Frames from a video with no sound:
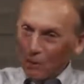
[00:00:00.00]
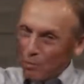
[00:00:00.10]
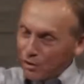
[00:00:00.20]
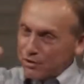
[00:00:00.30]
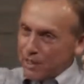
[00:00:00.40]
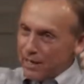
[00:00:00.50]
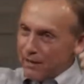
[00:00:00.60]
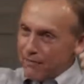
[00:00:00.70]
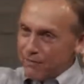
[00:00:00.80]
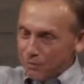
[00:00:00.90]
And he puts
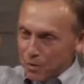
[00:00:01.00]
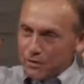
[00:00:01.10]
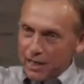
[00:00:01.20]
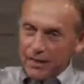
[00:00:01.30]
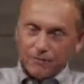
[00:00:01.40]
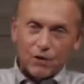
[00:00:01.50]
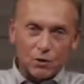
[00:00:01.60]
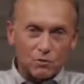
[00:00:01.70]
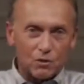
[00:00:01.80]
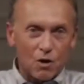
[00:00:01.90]

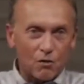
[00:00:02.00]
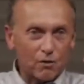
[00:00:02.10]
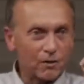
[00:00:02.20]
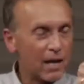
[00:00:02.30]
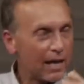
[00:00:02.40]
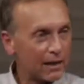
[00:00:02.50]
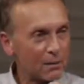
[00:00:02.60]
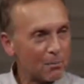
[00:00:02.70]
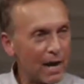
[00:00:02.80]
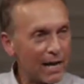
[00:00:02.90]
headphones on her
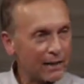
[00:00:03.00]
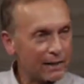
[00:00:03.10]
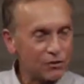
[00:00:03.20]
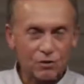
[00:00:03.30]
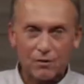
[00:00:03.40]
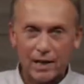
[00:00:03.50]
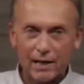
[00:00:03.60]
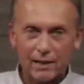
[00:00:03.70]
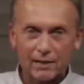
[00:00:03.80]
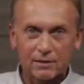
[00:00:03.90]
and a mic in her
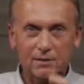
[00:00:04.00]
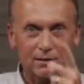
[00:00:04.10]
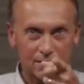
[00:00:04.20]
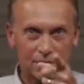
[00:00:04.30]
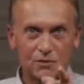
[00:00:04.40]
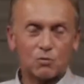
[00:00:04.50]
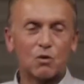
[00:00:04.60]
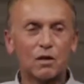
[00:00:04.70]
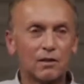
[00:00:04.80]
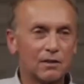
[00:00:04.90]
hands. And this
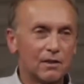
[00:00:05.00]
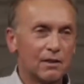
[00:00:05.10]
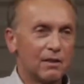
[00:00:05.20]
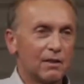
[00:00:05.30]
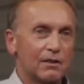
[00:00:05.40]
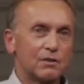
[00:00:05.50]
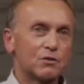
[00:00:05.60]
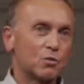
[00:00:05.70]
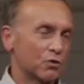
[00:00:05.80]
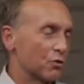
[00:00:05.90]
is what
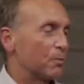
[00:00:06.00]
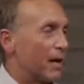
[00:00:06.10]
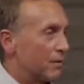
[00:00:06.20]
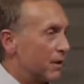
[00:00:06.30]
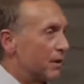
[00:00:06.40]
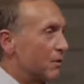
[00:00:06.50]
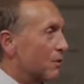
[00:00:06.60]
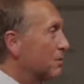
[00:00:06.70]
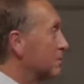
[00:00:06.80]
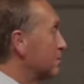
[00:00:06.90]
you're about to
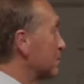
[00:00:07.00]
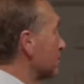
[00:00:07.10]
hear.